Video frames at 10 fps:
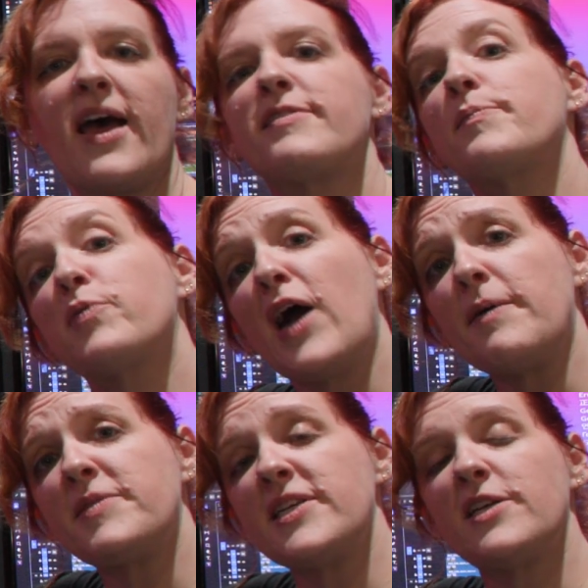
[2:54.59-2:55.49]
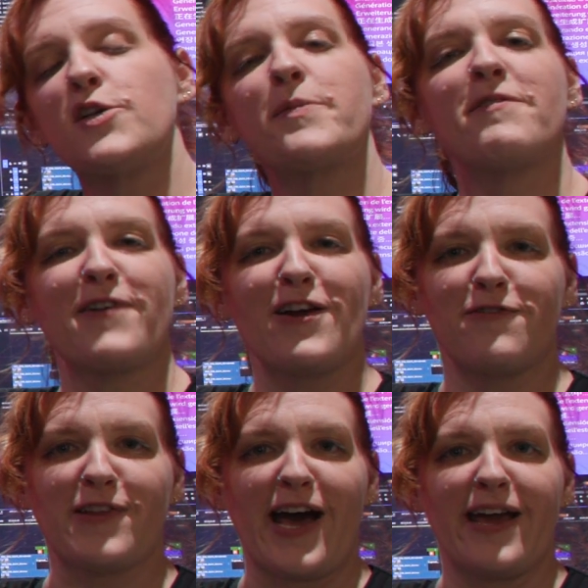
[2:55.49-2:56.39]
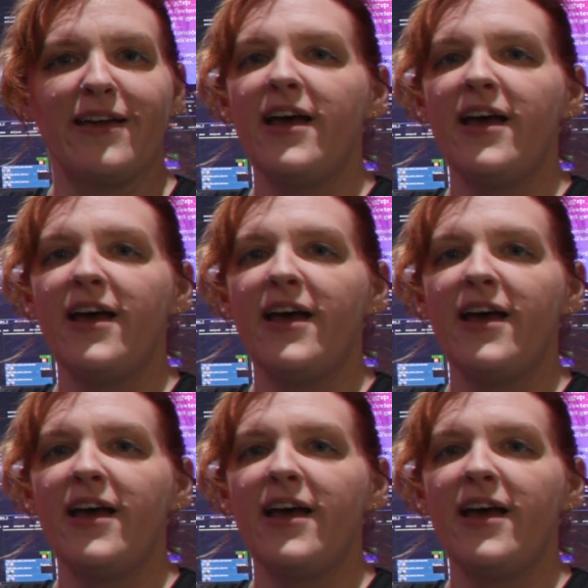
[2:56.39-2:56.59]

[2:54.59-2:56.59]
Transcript: as a prompt in Adobe Firefly.